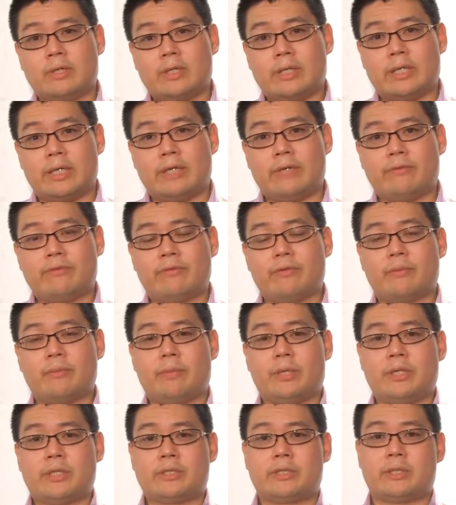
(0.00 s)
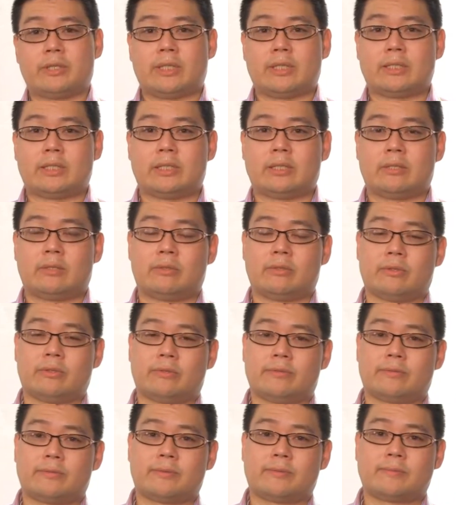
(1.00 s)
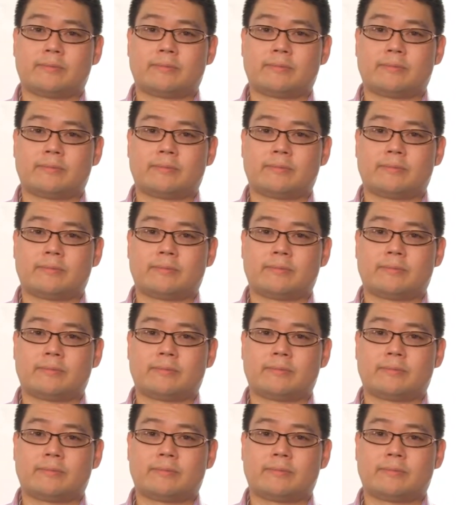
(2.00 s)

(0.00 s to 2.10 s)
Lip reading: the inflammation that's in the nerve.